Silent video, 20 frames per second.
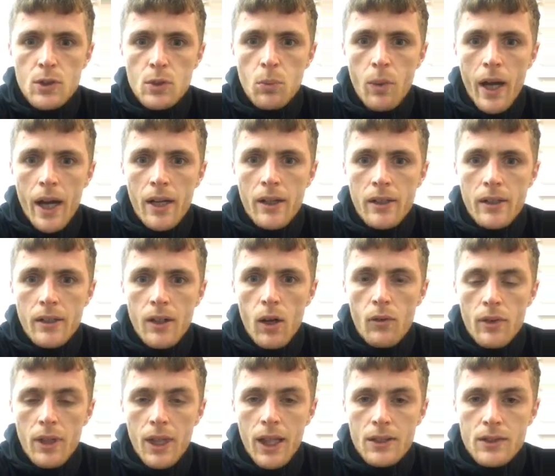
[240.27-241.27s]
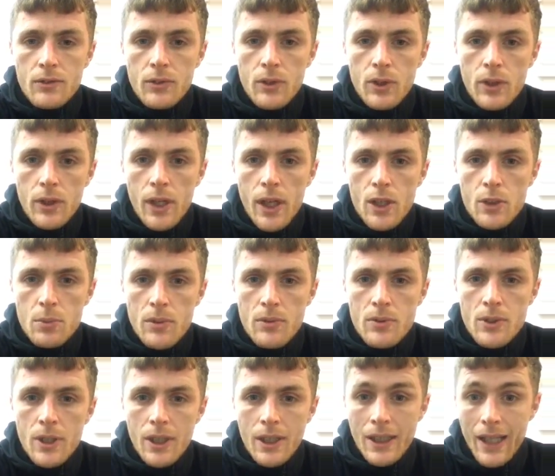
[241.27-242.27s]
why over the last few years we've
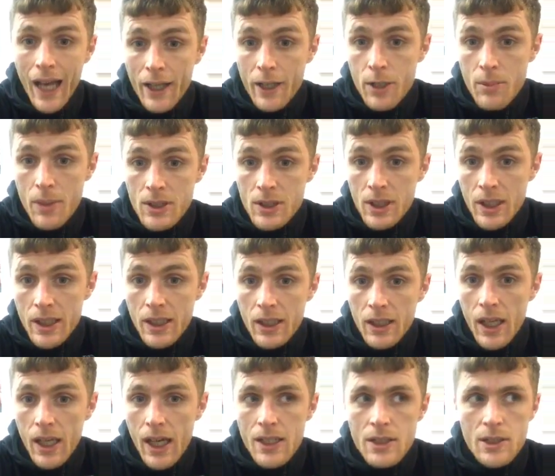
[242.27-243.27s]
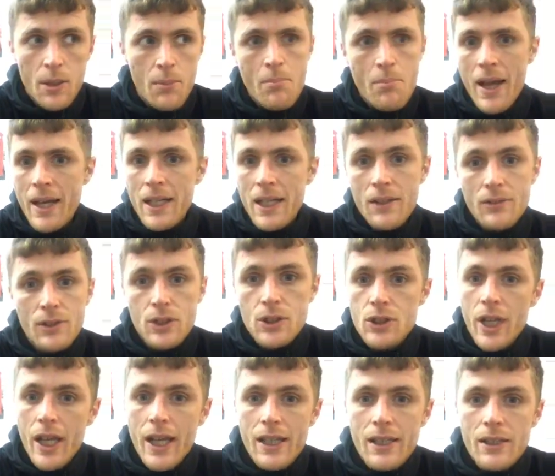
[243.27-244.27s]
seen cannabis legalised in many of the
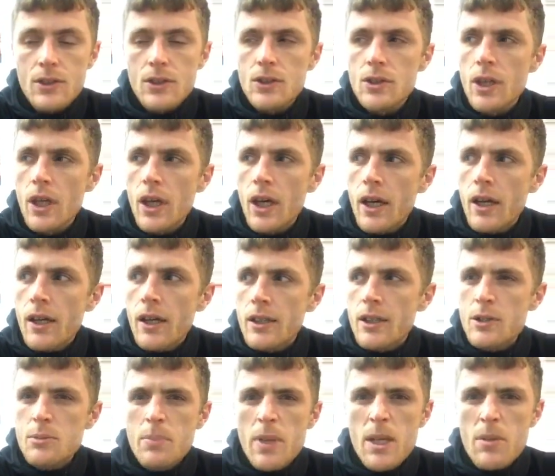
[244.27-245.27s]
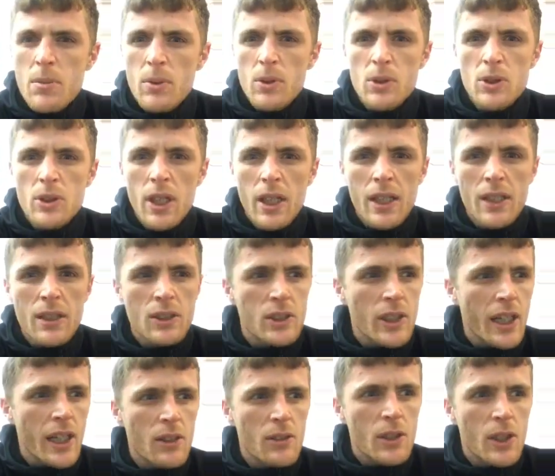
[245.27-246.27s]
states. There's people still in
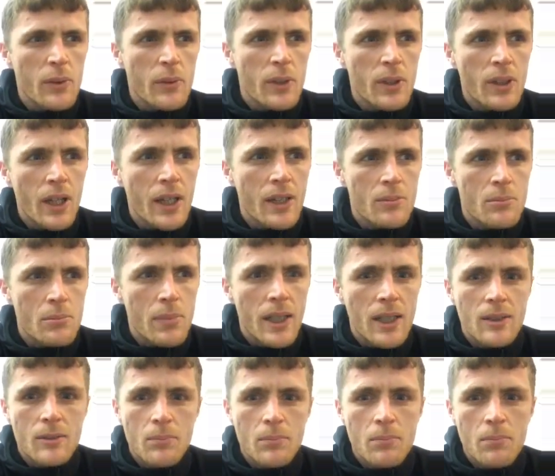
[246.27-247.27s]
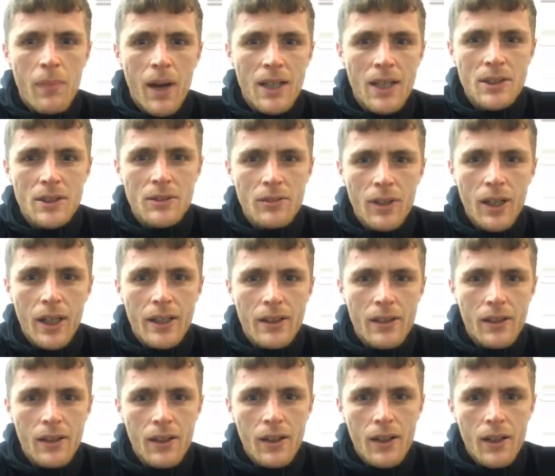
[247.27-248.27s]
jail doing big, massive,
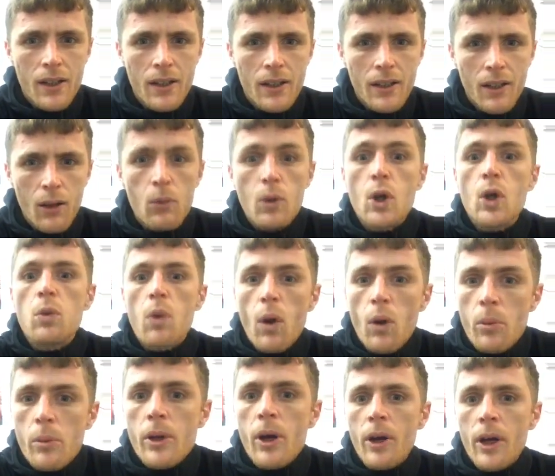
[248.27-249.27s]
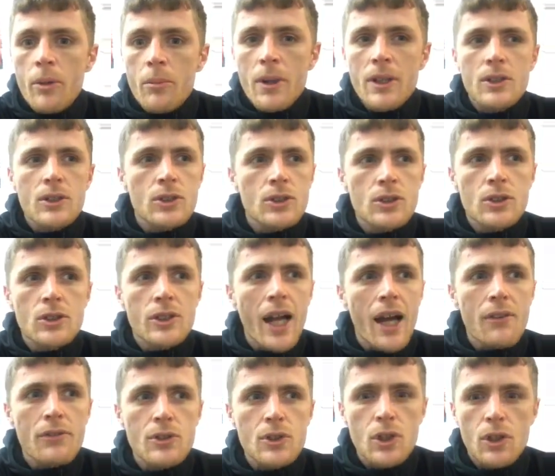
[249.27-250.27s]
don't quote me on it, but it's
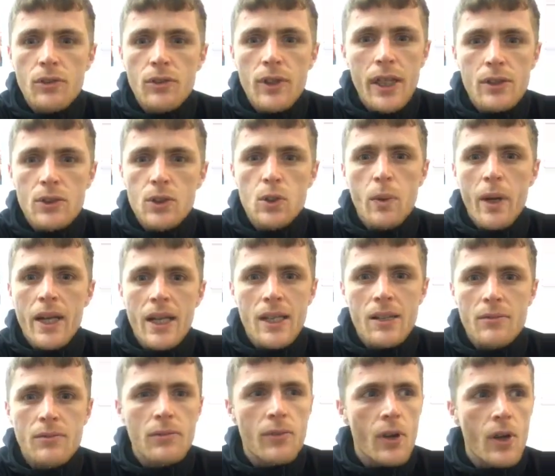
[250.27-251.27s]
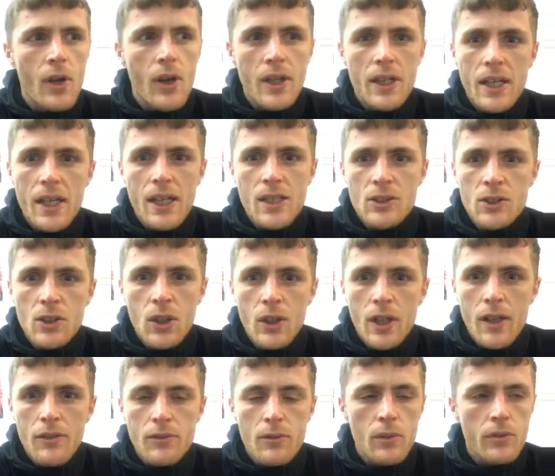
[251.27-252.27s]
daft stuff like 20, 30 years and all
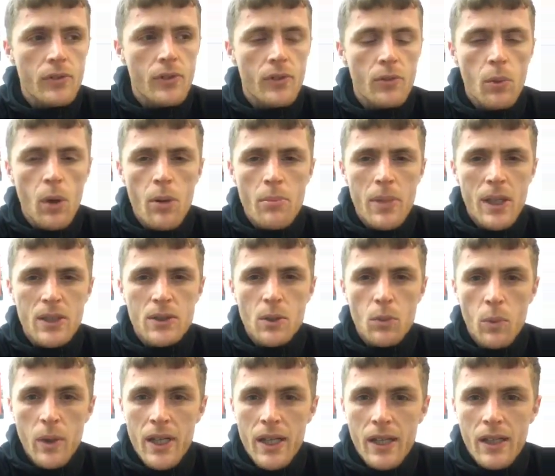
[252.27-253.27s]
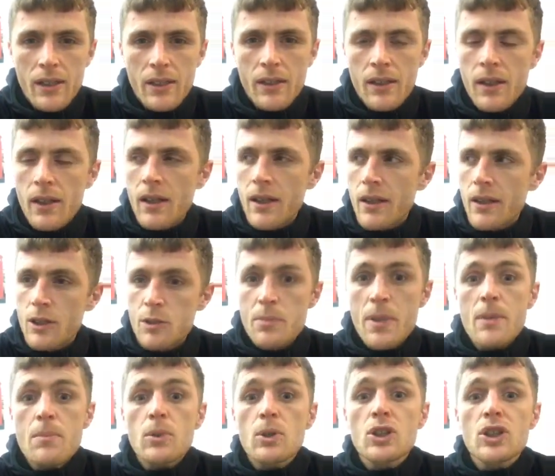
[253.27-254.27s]
that for what bits of weed. And there's
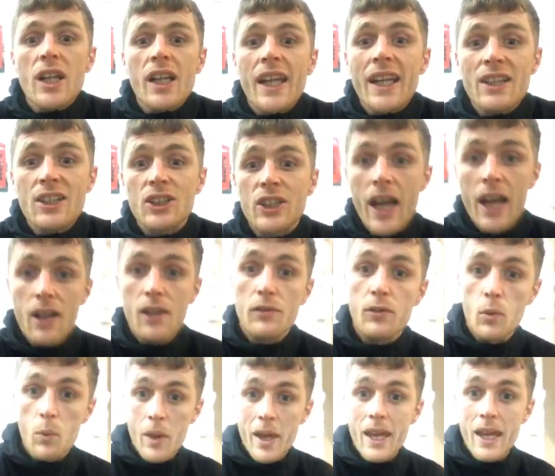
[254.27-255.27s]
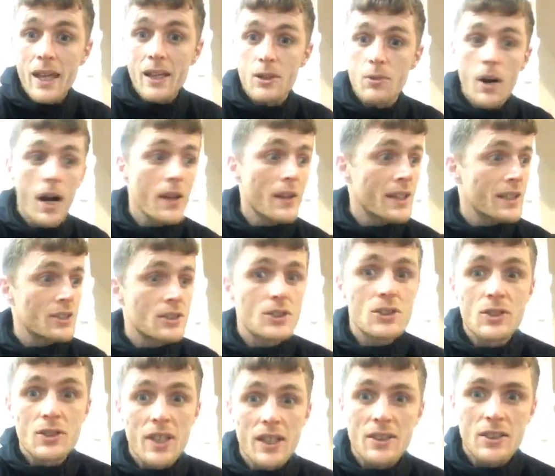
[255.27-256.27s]
people still in jail for weed while
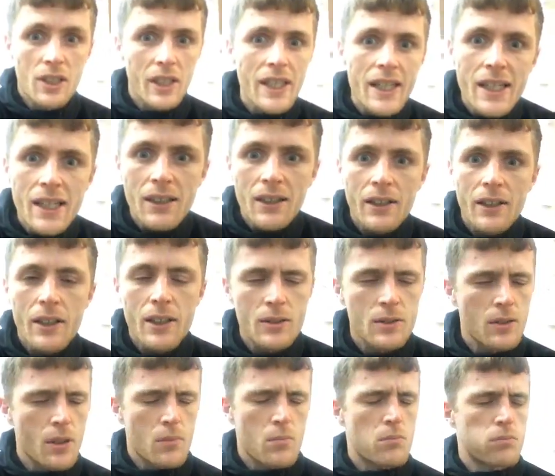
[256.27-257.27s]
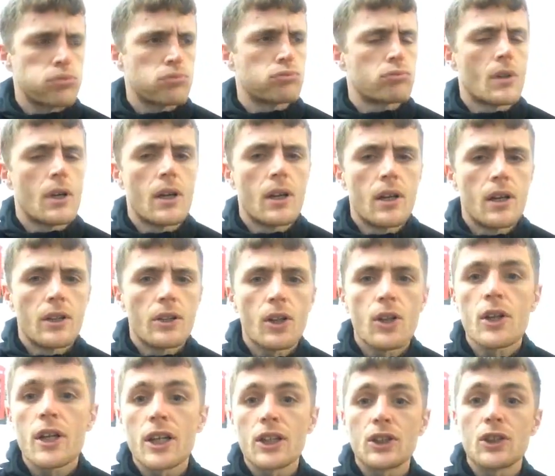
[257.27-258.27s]
it's legal, and it's not
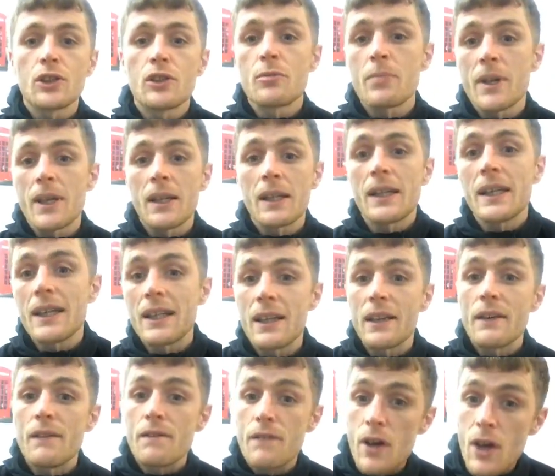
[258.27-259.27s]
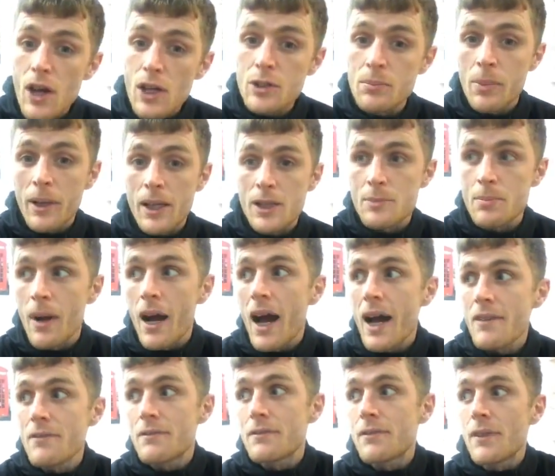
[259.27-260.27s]
that it should have been illegal in the first place, but
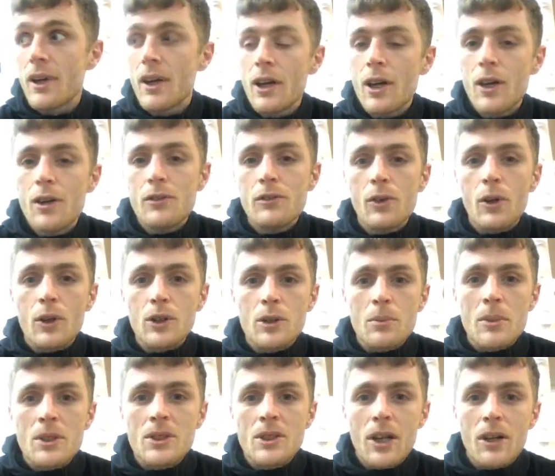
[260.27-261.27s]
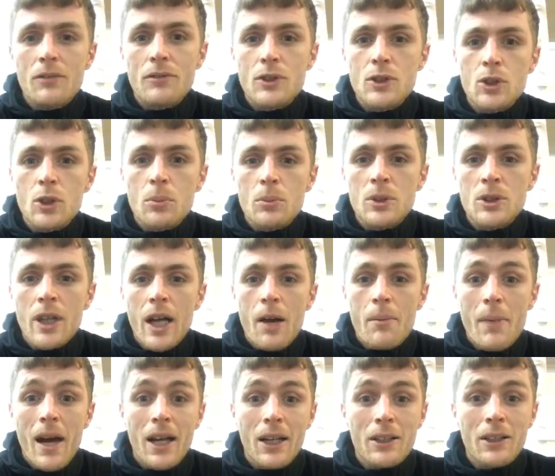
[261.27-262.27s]
I've thought to myself for some time
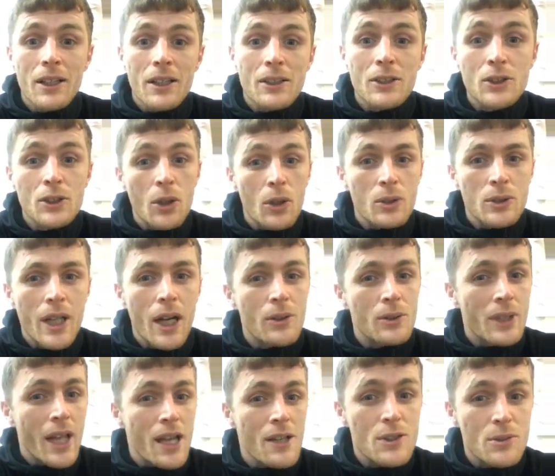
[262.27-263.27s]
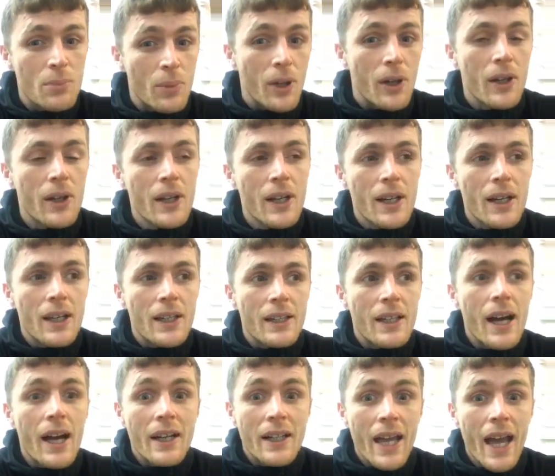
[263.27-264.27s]
that clearly shows how desperate they
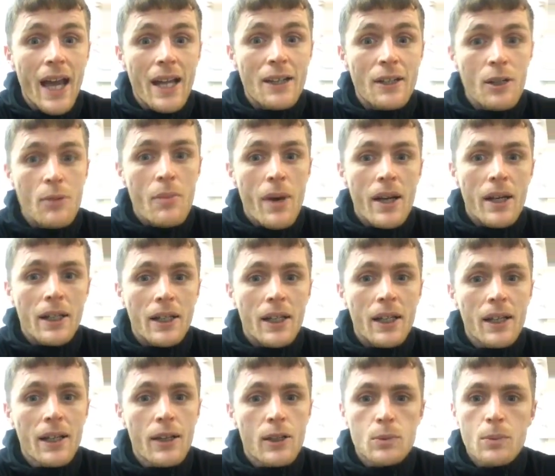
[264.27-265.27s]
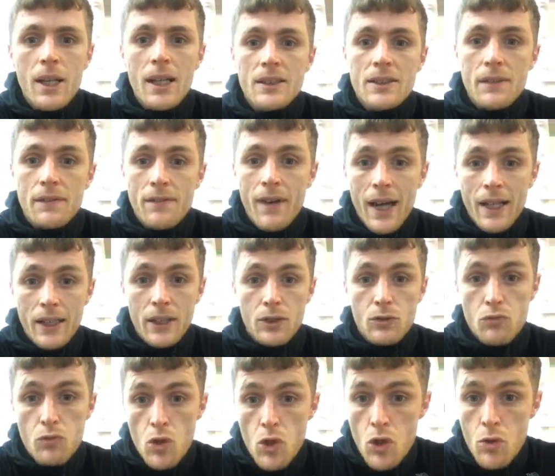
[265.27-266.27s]
are getting in America, as well as the fact it's
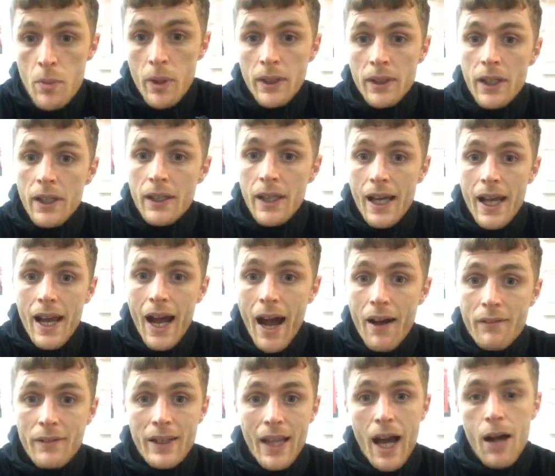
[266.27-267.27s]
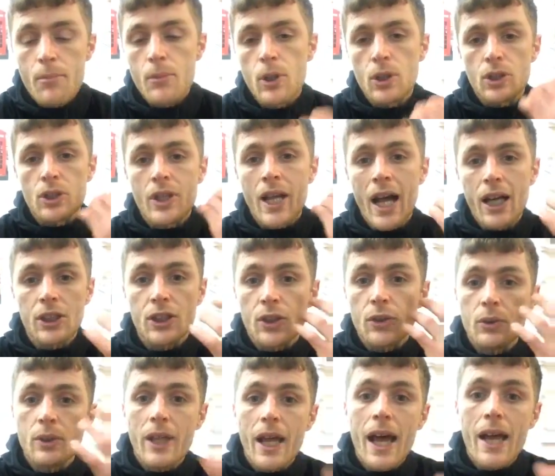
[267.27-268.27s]
rumoured that they have that much national
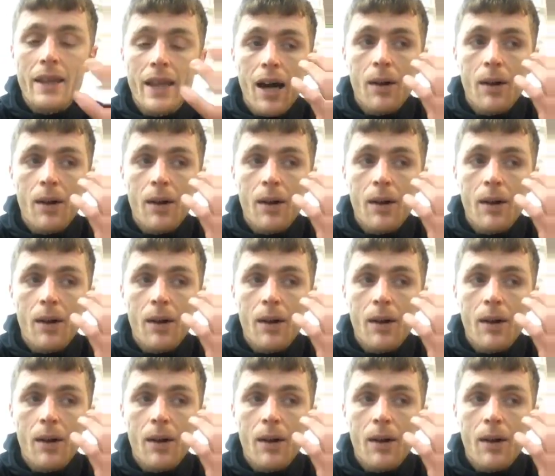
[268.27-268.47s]
debt,